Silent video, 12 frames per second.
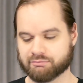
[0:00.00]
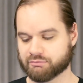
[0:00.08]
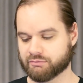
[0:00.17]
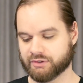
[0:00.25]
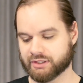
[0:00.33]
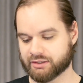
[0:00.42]

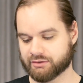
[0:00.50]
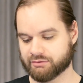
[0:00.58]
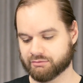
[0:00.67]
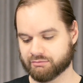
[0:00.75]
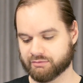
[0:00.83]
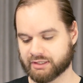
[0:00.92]

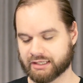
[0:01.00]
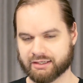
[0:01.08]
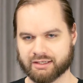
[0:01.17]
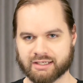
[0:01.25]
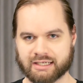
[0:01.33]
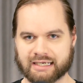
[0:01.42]

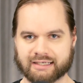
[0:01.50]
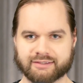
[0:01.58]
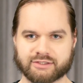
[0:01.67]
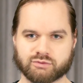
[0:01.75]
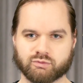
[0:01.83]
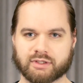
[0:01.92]
They had
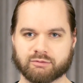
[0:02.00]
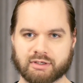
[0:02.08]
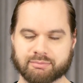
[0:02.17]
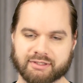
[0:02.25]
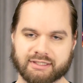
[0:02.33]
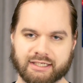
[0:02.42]
this one
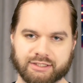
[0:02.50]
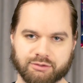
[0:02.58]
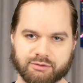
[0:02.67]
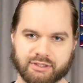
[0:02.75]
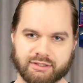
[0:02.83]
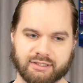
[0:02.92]
weapon that
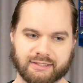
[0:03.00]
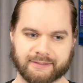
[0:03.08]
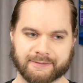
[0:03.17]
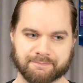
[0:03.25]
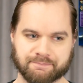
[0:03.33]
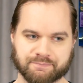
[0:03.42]
you could
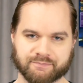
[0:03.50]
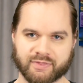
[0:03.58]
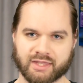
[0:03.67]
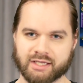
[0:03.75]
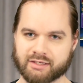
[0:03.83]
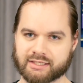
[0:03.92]

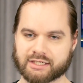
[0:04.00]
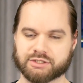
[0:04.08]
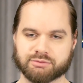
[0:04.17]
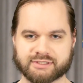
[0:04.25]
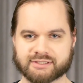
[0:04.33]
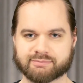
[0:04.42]

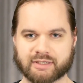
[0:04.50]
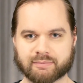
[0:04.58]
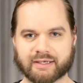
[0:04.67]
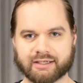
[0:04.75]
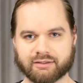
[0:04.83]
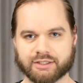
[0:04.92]
actually was inspired
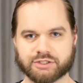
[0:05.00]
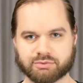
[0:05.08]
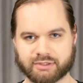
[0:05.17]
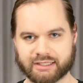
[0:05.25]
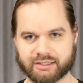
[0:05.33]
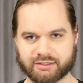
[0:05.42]
by a glitch
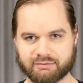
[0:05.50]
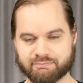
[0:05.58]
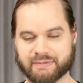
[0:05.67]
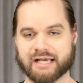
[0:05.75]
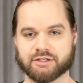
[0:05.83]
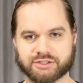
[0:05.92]
where they
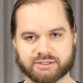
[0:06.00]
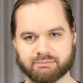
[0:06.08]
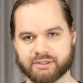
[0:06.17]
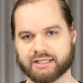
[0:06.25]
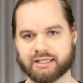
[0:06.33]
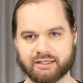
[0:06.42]
could bash
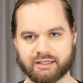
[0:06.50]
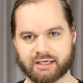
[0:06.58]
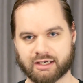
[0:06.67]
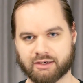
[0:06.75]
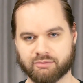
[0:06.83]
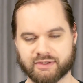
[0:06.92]
somebody
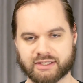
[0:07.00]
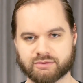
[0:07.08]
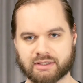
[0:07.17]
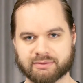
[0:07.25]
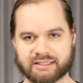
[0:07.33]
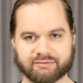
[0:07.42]
with this
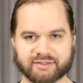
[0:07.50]
weapon.